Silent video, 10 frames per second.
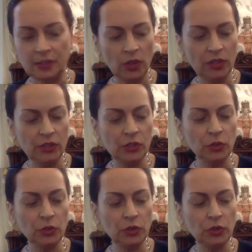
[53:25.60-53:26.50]
you can do
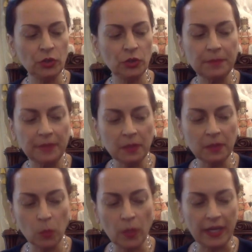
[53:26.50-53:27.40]
it
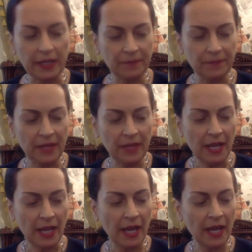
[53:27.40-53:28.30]
simple way.
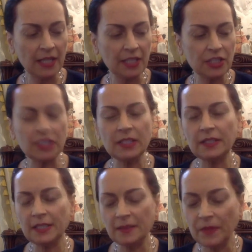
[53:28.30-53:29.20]
And
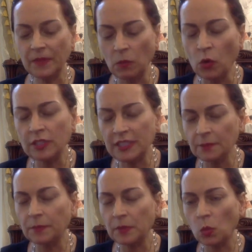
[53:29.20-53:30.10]
the most
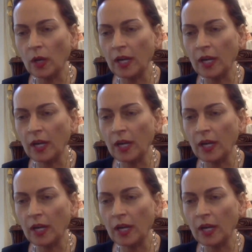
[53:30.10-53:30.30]
simple